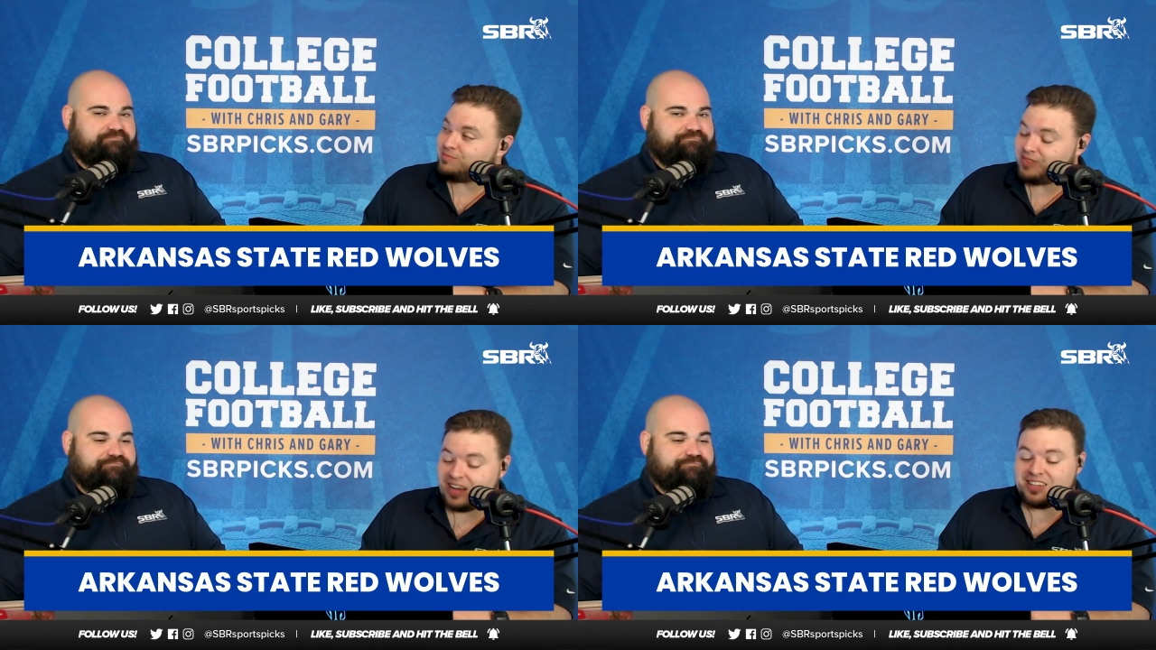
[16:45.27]

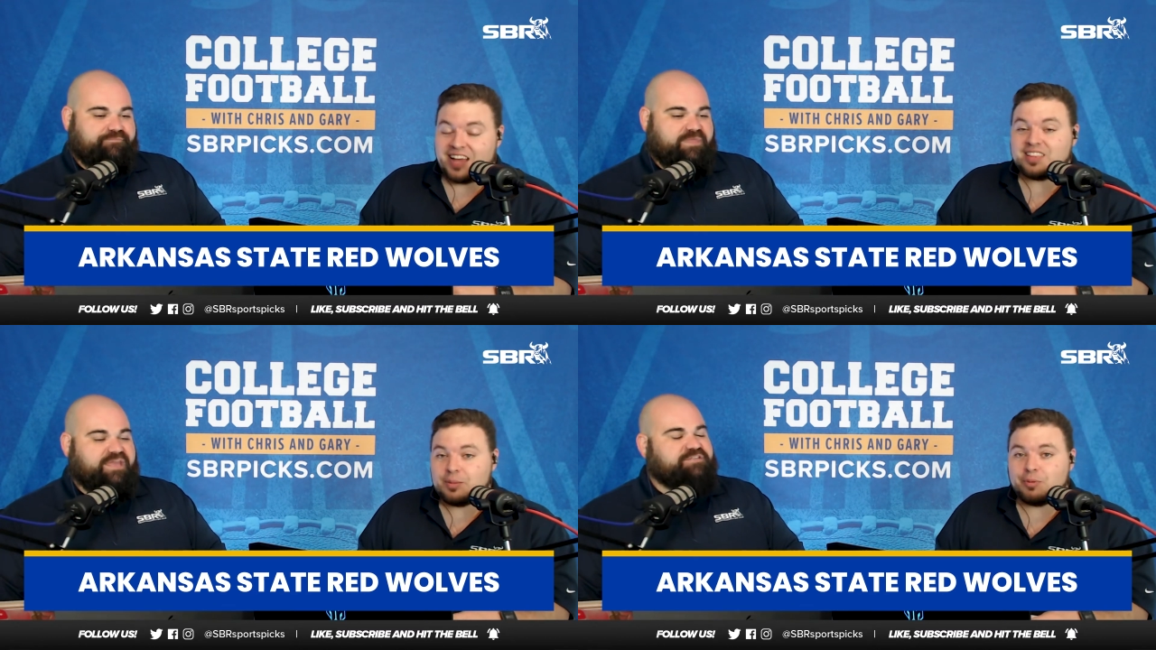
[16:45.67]
Speaker 1: I
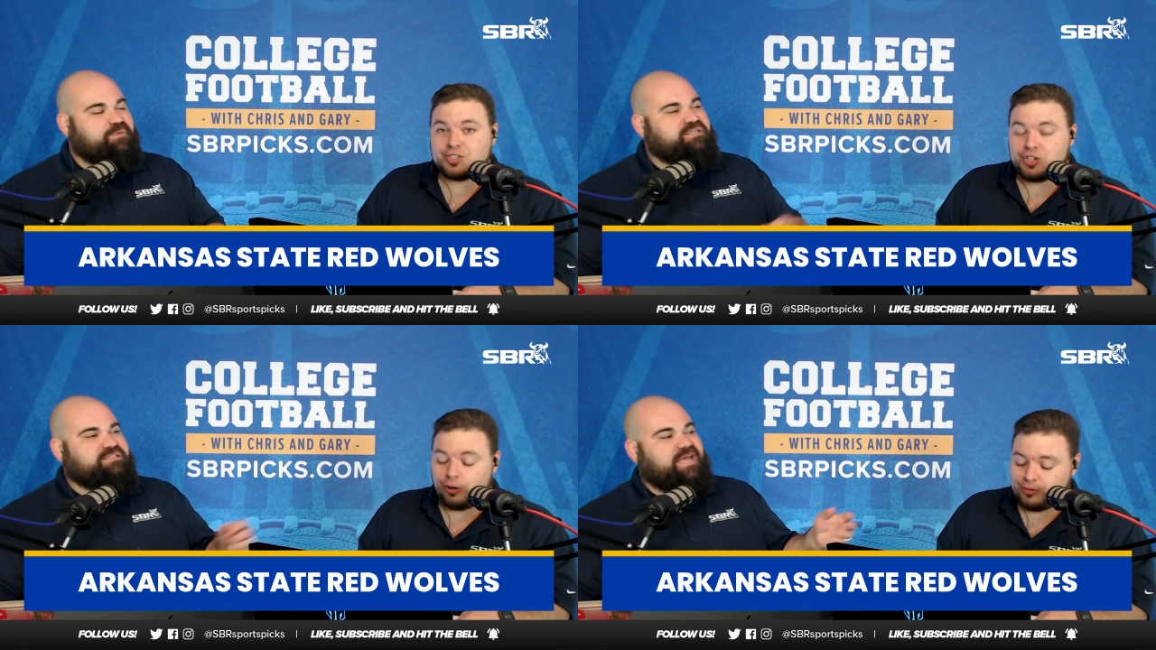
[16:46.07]
think. And as
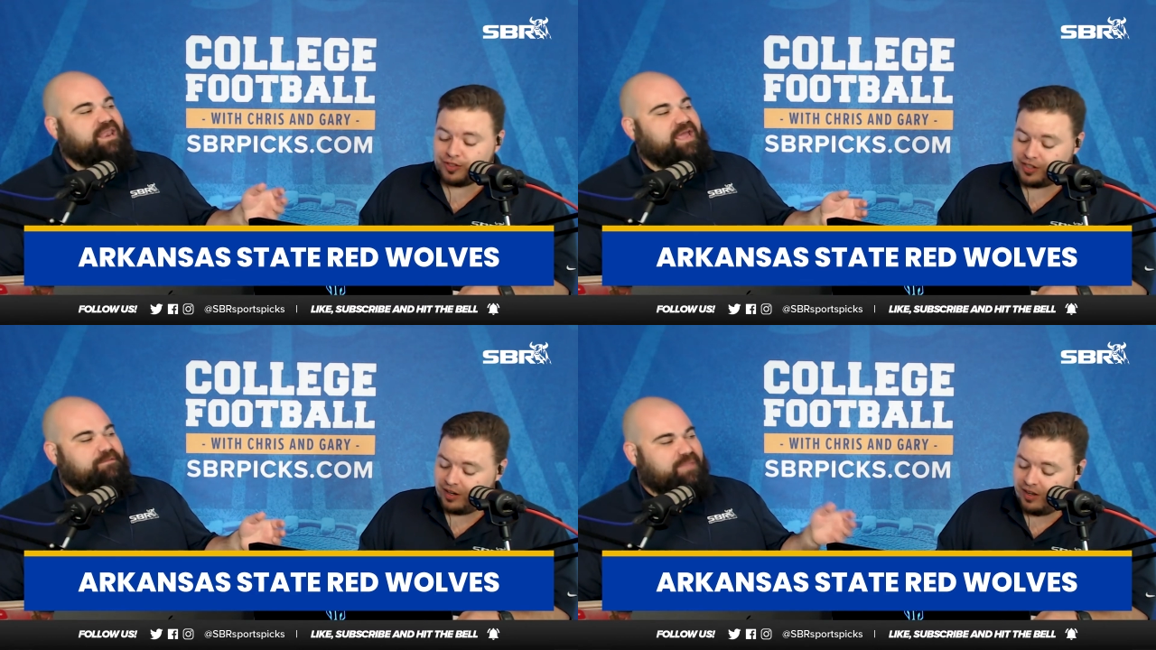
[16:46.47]
much as I
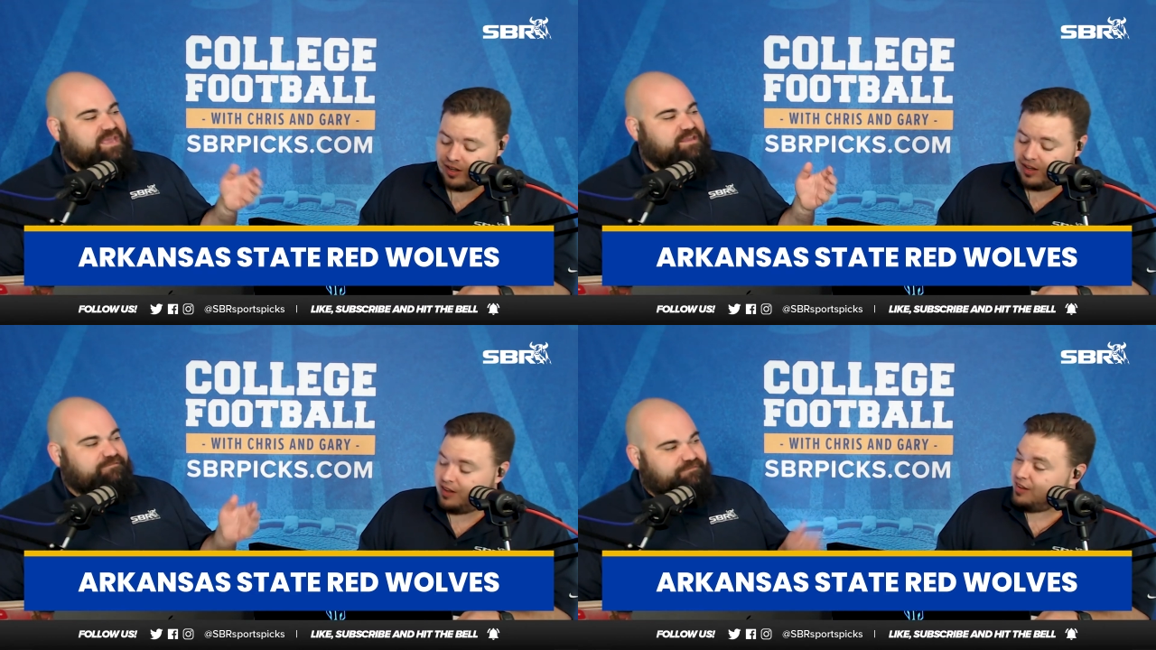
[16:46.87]
like
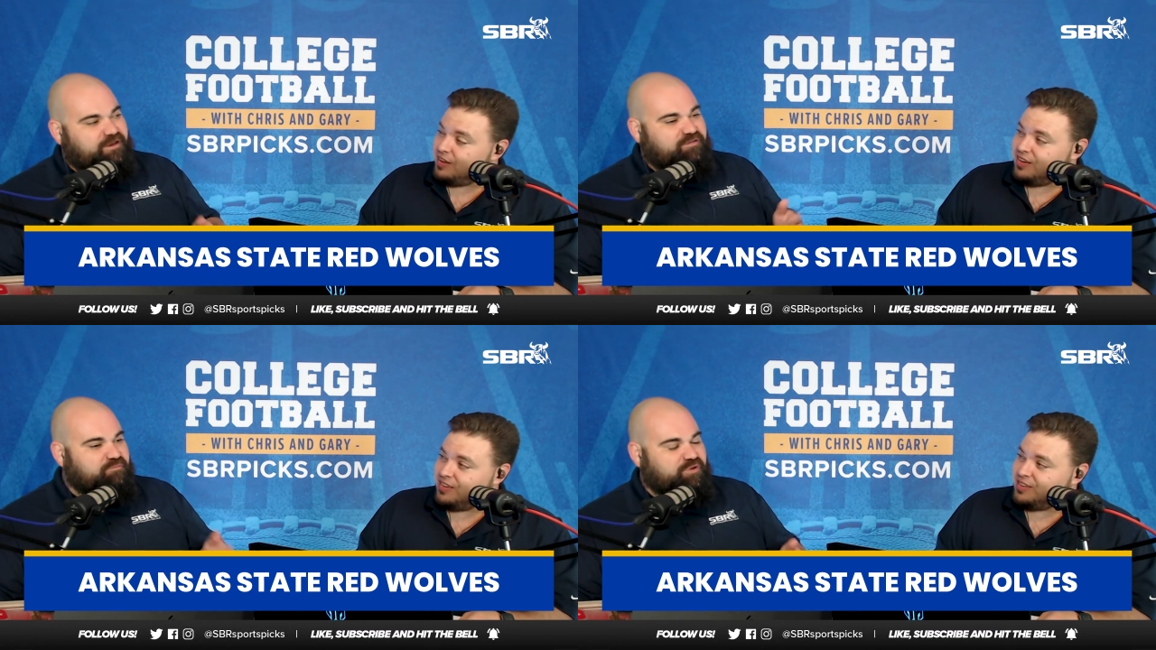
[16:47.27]
making fun
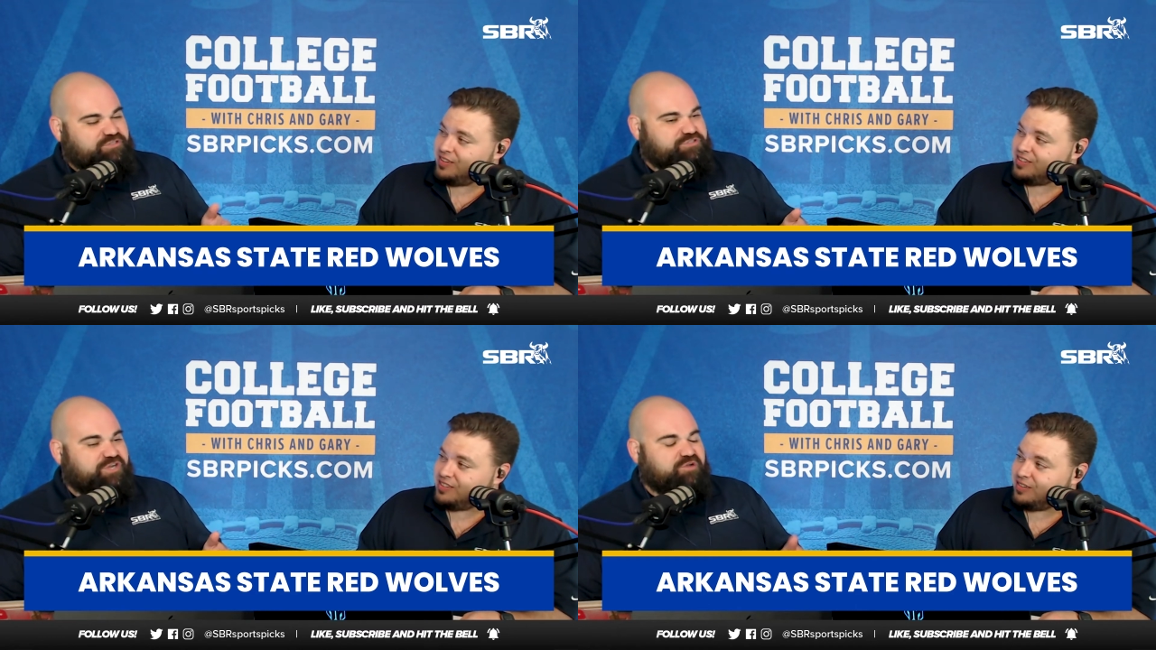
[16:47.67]
of
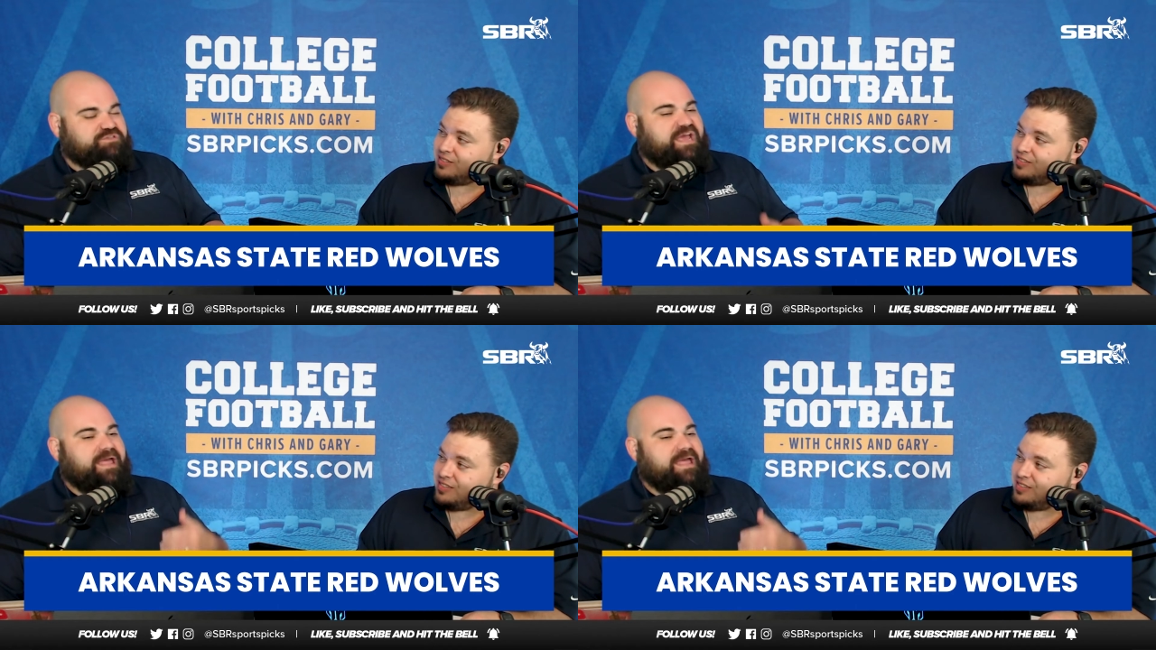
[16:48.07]
Butch Jones,